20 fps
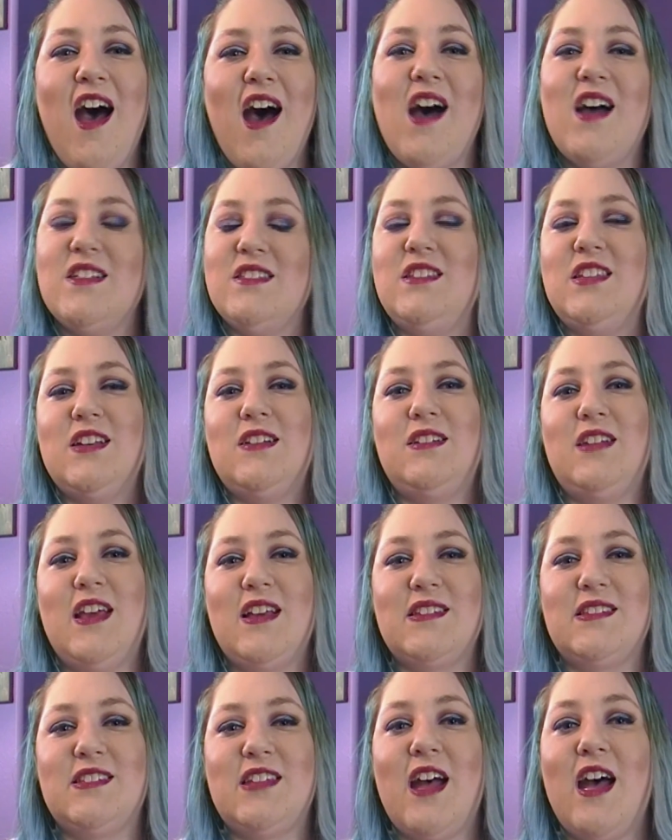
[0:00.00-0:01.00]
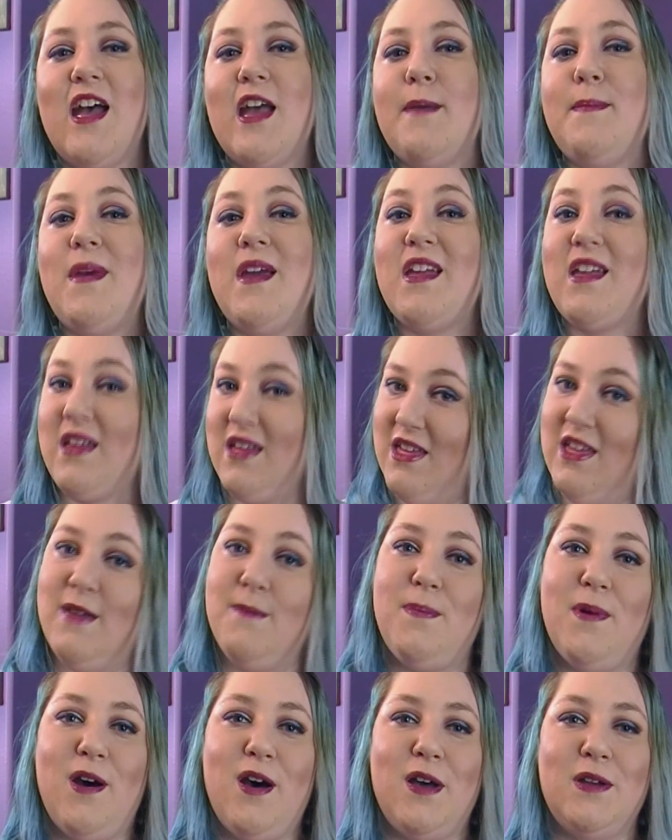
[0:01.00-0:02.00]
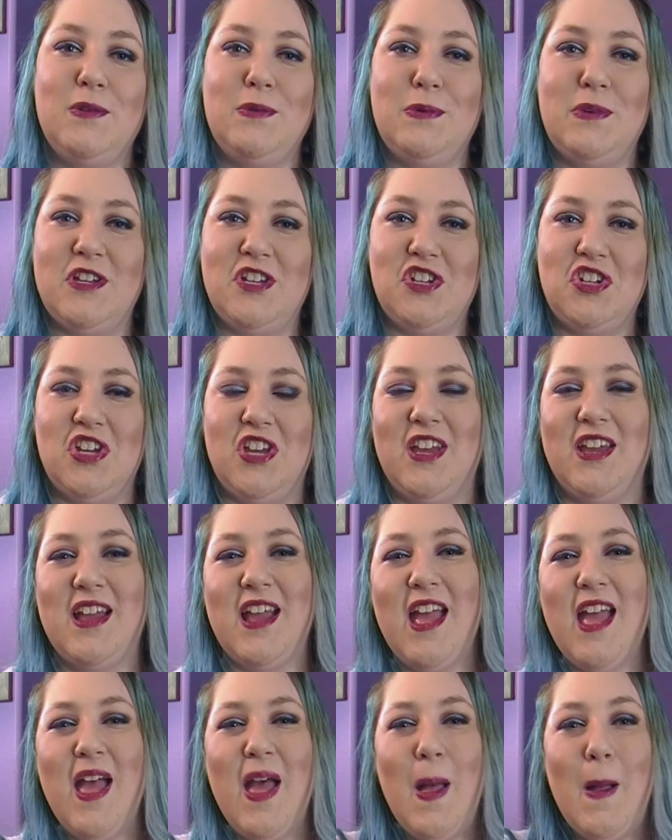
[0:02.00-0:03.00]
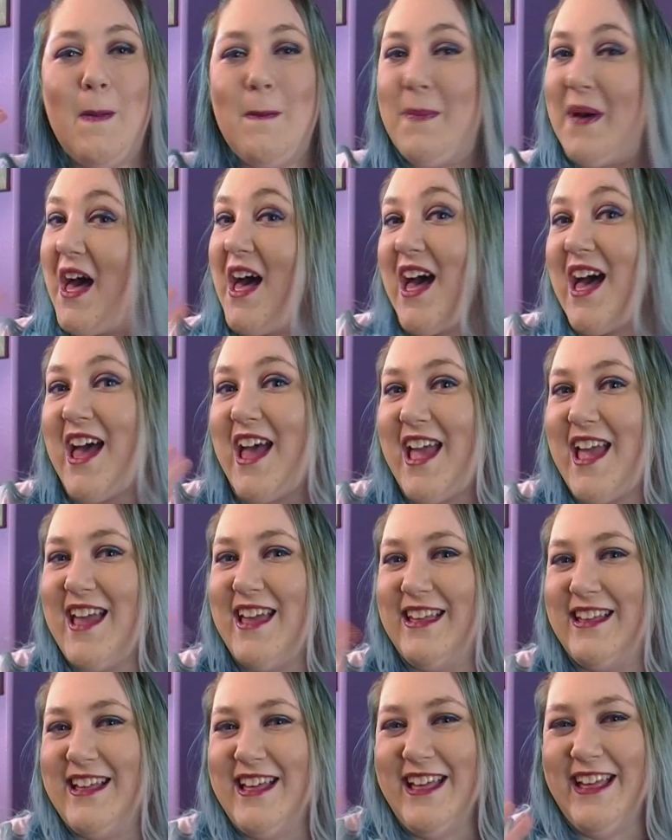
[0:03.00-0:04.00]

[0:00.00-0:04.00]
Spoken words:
Until next time, keep on wishing. Bye!